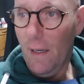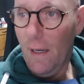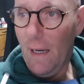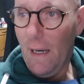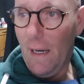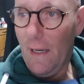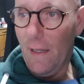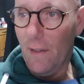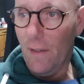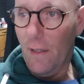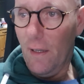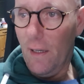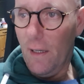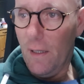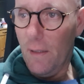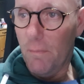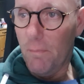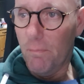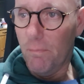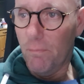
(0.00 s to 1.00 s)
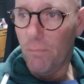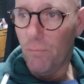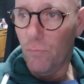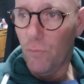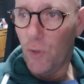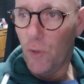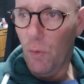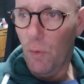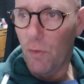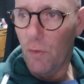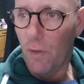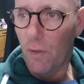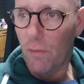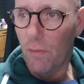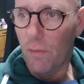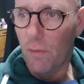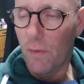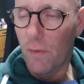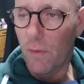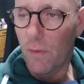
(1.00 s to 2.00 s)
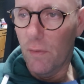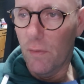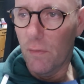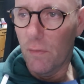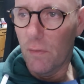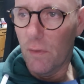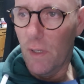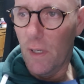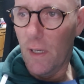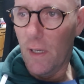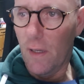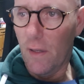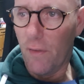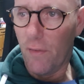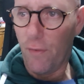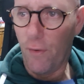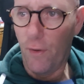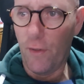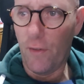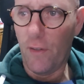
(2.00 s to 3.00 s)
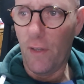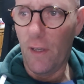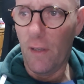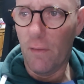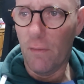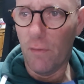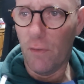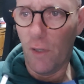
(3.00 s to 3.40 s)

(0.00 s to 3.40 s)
at um, 230 uh,